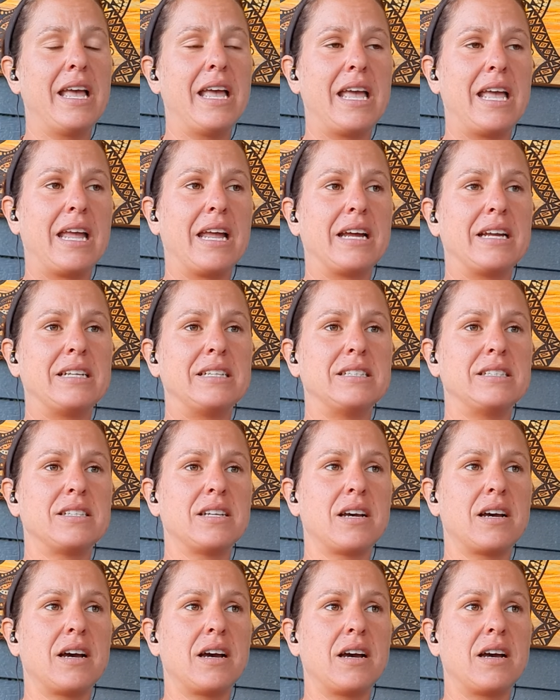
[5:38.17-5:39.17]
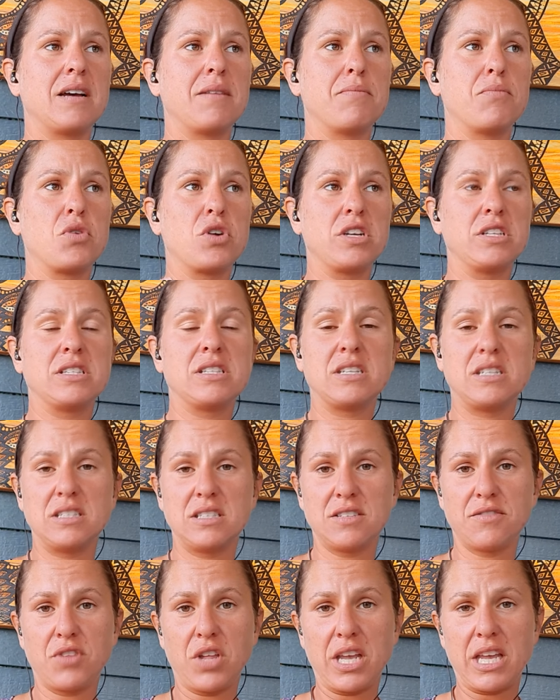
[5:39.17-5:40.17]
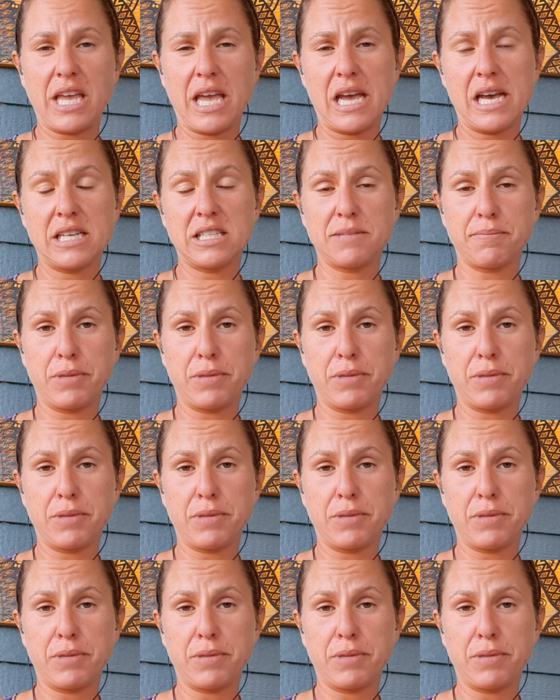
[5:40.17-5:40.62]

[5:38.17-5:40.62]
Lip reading: and more incidence of like gas,